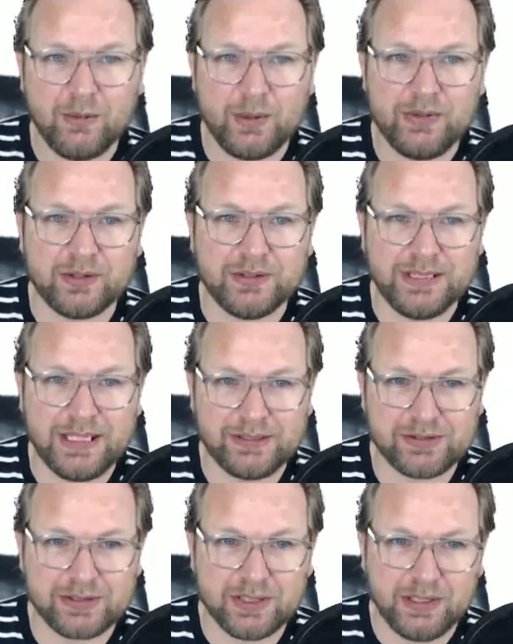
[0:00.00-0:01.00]
when their
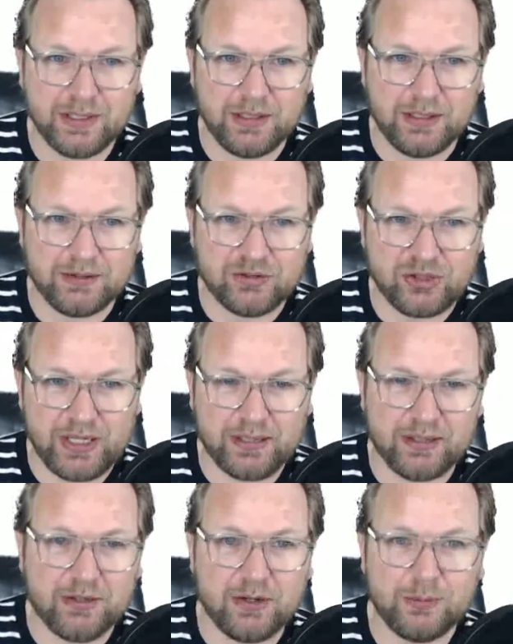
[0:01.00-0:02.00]
next
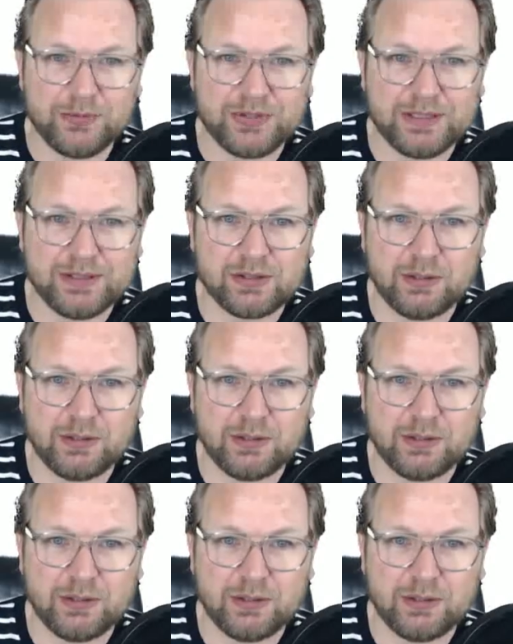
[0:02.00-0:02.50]
check comes in.